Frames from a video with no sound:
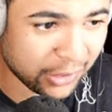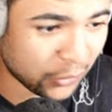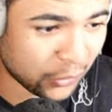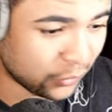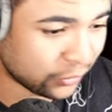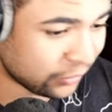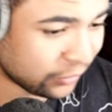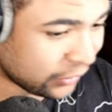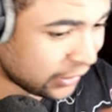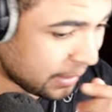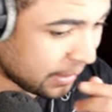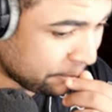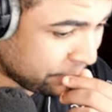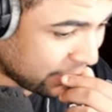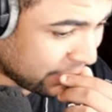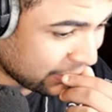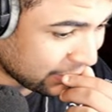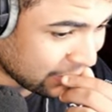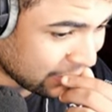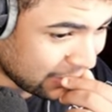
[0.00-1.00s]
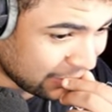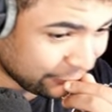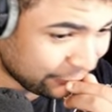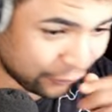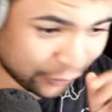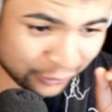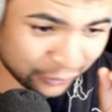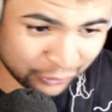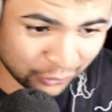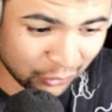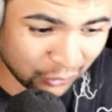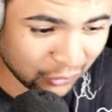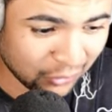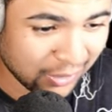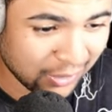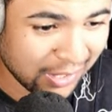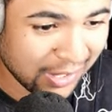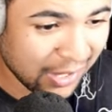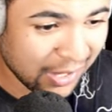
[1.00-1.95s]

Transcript: awesome CM Punk card for sure.